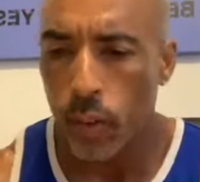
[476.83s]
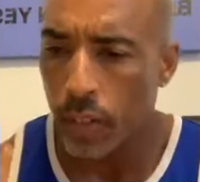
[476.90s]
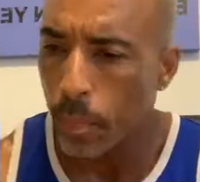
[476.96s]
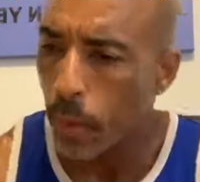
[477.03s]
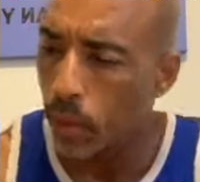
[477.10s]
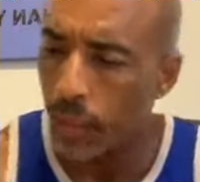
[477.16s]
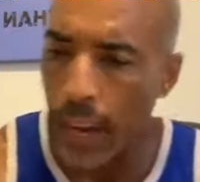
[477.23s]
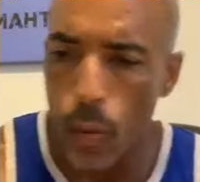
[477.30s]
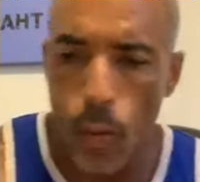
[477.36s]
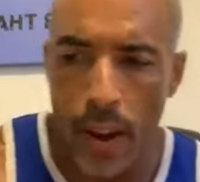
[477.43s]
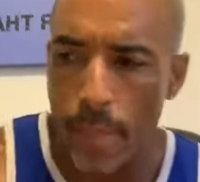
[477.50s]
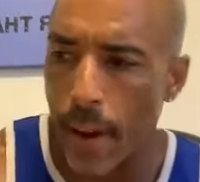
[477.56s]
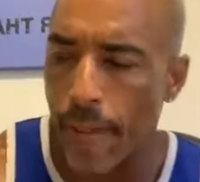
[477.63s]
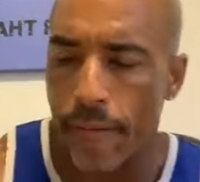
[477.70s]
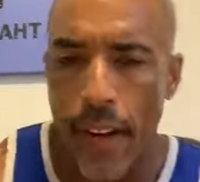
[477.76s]
wasn't built that way
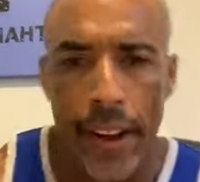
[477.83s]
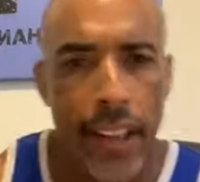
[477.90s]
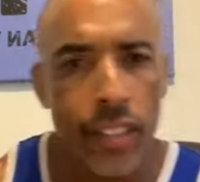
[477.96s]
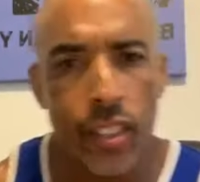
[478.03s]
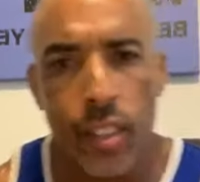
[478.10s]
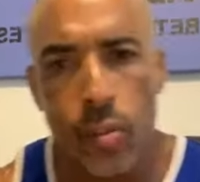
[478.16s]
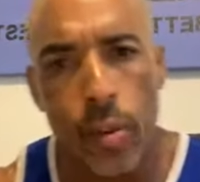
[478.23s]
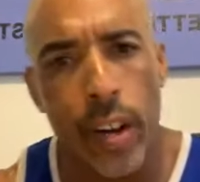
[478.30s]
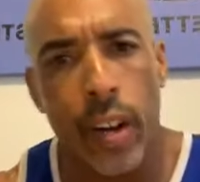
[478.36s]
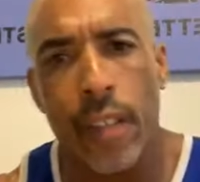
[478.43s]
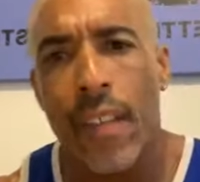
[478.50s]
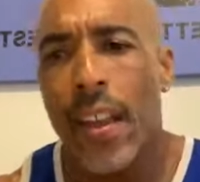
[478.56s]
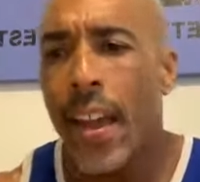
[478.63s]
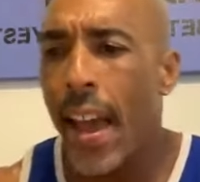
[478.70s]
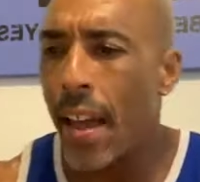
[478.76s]
in my finance
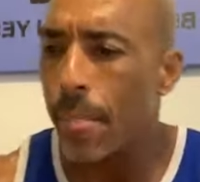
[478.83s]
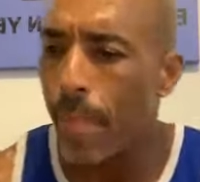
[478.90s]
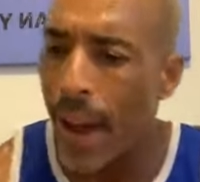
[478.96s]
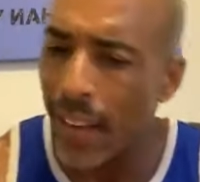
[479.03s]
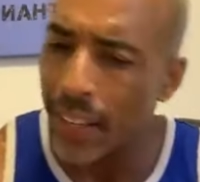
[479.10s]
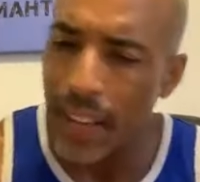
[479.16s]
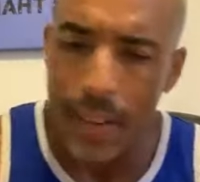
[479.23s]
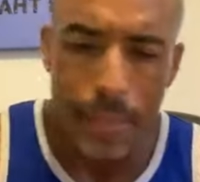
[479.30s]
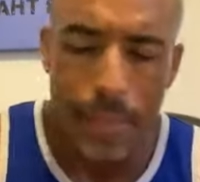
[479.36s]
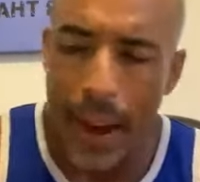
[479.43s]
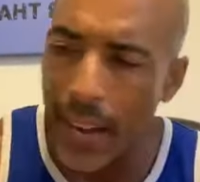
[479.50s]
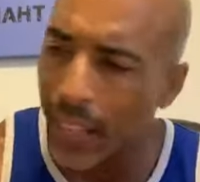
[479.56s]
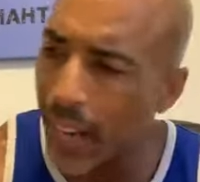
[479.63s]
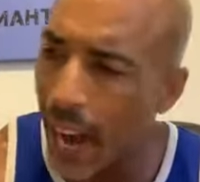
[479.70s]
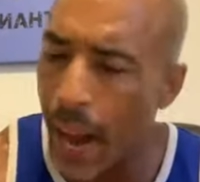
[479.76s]
career. And
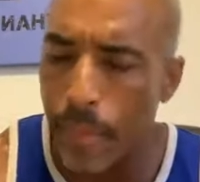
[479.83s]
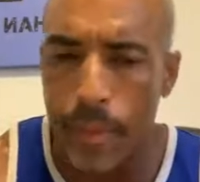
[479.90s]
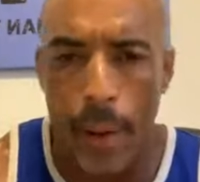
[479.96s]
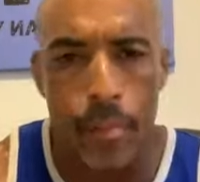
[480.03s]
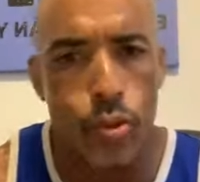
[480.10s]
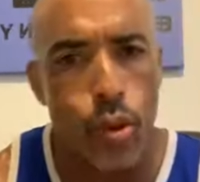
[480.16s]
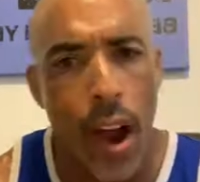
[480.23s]
by God, I'm